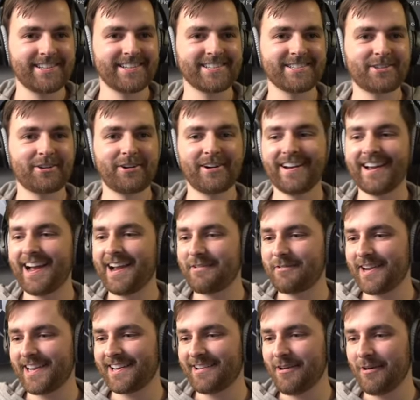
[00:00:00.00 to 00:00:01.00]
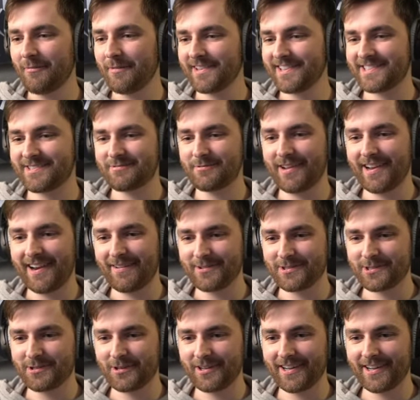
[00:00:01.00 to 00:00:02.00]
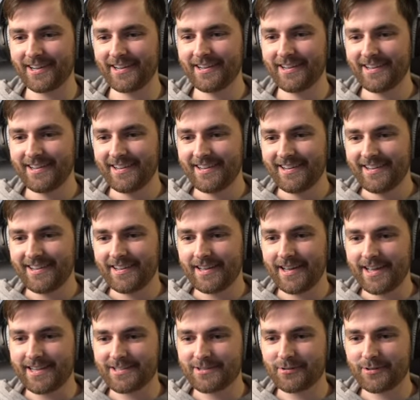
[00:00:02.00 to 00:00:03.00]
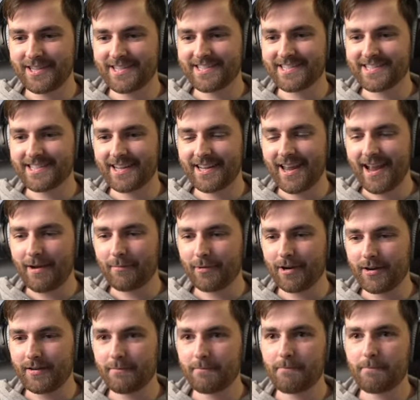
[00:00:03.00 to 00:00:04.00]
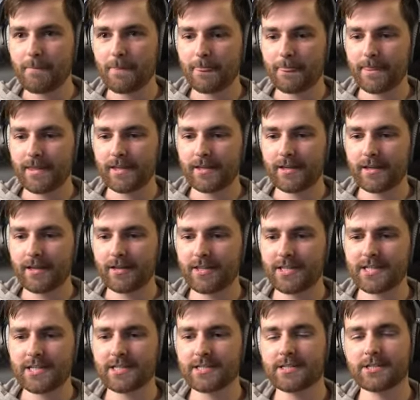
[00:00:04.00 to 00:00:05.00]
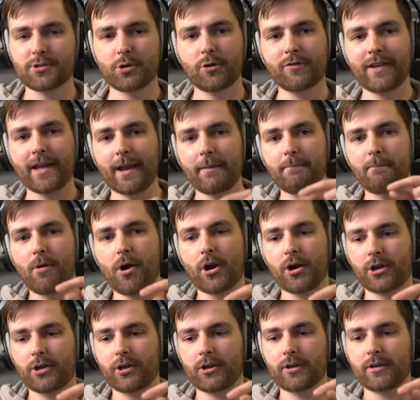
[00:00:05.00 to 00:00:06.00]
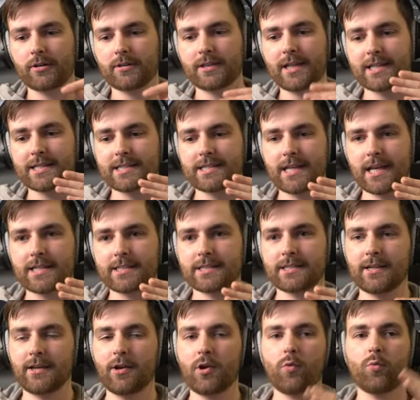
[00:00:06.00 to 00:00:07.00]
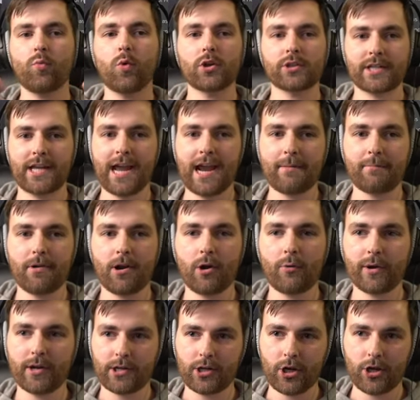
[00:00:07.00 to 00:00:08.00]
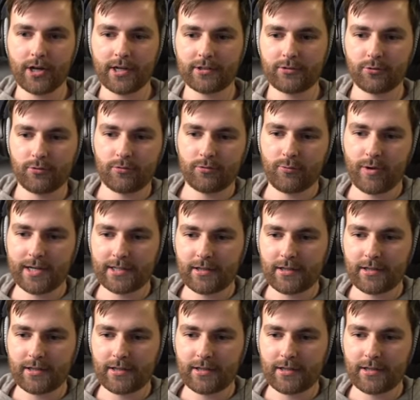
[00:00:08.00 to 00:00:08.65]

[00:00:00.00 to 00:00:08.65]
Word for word: Sorry, I read comments when I was talking. Yeah, so this is the camera. Uh, this is sort of like a marker that says what camera are we cutting to right